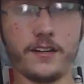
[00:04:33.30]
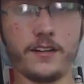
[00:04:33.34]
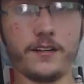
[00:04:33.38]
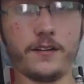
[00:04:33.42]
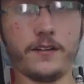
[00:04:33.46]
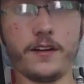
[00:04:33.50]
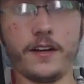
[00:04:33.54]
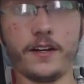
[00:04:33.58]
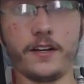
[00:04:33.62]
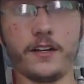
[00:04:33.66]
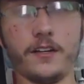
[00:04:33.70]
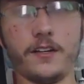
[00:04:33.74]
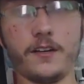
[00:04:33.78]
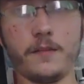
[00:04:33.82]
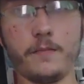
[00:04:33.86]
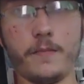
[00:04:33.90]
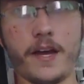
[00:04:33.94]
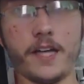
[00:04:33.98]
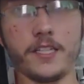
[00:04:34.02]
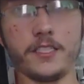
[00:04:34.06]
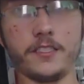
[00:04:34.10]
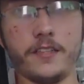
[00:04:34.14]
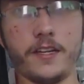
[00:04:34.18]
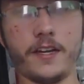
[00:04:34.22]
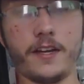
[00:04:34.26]
I couldn't, I couldn't
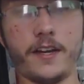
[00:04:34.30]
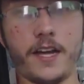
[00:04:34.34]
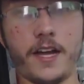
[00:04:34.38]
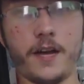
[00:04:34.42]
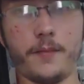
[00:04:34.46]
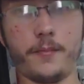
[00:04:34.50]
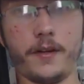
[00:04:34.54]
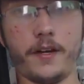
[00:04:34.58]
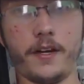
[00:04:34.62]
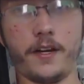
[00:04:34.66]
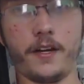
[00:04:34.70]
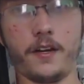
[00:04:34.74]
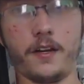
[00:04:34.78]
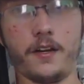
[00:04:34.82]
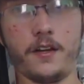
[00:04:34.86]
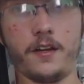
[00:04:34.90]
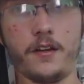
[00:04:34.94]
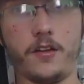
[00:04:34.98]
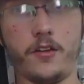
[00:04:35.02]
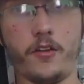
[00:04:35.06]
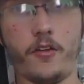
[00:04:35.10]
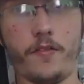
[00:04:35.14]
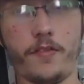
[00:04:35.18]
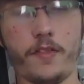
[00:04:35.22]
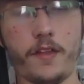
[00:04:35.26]
imagine that happening.
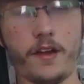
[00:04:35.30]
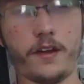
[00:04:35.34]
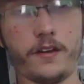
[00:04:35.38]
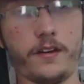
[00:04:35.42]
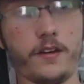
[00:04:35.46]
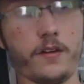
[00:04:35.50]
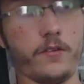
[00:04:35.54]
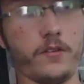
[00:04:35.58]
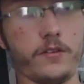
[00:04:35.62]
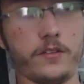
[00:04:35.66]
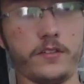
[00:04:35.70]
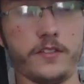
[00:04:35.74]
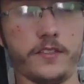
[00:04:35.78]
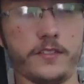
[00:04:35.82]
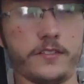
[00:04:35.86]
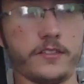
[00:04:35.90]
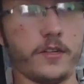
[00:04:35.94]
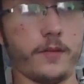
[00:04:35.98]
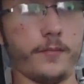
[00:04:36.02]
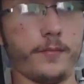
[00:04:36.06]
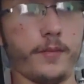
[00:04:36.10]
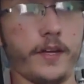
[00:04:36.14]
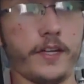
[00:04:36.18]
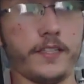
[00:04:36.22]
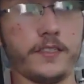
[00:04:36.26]
Now I know there is
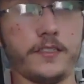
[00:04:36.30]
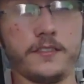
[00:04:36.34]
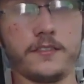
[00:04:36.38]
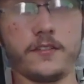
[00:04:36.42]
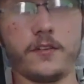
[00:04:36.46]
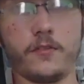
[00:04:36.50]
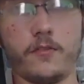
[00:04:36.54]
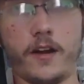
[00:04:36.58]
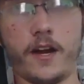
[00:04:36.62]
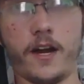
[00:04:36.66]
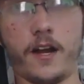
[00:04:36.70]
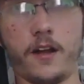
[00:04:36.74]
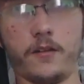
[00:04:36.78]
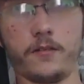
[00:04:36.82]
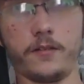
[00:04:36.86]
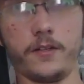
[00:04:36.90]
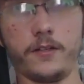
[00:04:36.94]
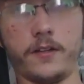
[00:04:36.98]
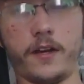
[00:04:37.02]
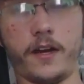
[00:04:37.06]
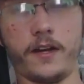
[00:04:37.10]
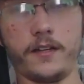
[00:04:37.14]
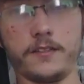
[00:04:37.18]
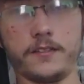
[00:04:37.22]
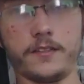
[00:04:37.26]
some places around the
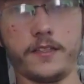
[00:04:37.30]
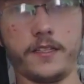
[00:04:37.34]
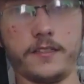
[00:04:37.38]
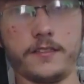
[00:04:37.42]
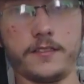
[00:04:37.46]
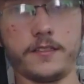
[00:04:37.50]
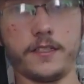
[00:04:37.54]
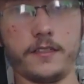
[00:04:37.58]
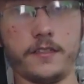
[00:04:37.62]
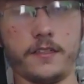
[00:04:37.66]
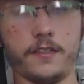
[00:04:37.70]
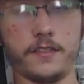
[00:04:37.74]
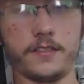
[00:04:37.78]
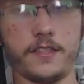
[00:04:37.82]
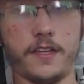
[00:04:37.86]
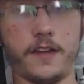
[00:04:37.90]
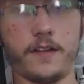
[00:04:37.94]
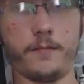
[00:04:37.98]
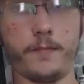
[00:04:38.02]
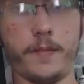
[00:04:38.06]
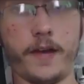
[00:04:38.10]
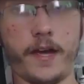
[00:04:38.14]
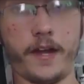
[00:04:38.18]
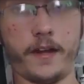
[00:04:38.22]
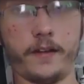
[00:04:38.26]
United States that does
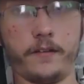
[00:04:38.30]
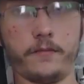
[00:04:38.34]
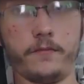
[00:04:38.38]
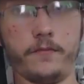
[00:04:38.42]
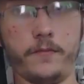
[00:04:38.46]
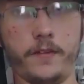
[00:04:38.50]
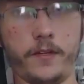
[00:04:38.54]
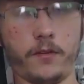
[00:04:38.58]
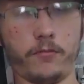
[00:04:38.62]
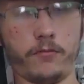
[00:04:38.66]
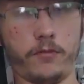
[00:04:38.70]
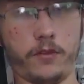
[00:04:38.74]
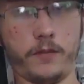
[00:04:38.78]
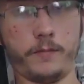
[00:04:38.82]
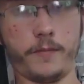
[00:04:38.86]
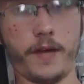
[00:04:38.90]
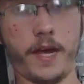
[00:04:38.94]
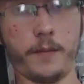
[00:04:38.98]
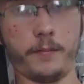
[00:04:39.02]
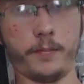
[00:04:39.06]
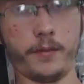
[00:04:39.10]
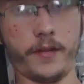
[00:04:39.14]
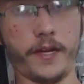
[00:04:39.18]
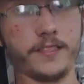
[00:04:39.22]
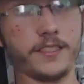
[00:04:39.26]
have bad, you know, really
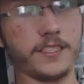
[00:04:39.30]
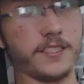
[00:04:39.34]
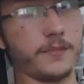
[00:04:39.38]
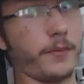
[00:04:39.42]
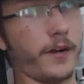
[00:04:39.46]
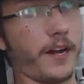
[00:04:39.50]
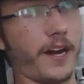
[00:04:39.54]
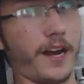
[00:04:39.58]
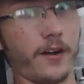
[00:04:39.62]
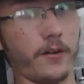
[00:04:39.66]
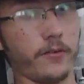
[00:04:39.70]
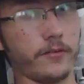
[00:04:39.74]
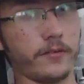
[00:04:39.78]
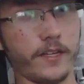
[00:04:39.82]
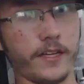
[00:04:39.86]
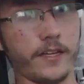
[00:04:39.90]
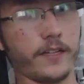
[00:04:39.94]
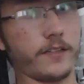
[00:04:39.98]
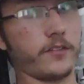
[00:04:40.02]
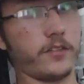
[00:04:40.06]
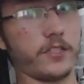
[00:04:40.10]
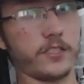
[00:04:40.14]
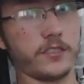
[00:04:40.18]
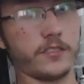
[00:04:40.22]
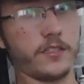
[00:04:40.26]
bad places, but I don't
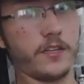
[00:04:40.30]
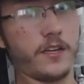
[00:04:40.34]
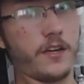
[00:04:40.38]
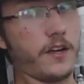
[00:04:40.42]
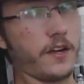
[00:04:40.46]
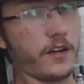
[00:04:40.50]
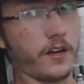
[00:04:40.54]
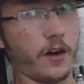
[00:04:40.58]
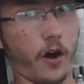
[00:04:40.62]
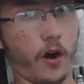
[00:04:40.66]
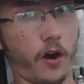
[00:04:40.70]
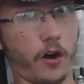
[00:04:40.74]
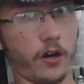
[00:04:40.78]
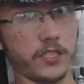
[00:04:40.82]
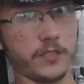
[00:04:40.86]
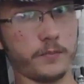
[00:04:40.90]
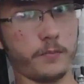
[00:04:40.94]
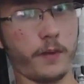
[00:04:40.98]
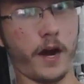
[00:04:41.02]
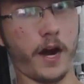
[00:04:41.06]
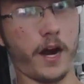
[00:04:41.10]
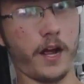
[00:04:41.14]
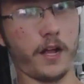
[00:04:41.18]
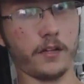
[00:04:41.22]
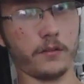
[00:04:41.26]
think there's
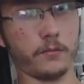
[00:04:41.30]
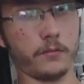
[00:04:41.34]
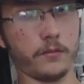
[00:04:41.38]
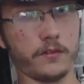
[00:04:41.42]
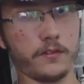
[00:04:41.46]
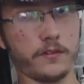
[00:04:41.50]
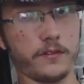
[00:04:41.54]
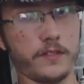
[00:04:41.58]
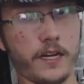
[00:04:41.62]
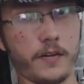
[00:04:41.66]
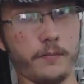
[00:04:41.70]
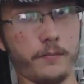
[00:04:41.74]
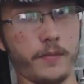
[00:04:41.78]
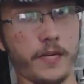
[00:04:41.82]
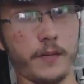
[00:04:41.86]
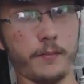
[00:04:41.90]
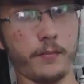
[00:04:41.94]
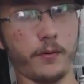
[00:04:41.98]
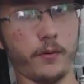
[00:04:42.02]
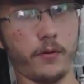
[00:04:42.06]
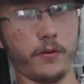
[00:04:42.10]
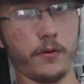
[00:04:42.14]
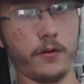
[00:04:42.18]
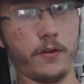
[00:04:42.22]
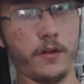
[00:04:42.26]
cars piled with dead
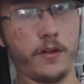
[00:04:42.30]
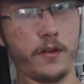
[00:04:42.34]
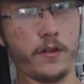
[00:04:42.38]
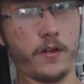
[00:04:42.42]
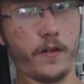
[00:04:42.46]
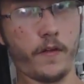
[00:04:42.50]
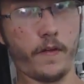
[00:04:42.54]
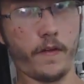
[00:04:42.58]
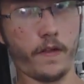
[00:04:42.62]
people